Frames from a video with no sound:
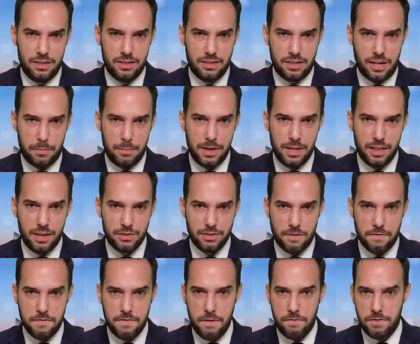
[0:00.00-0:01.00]
Does that mean there's
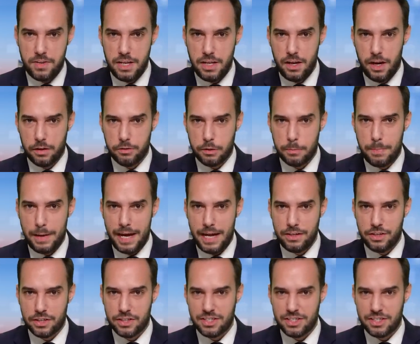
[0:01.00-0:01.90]
a 1,500-page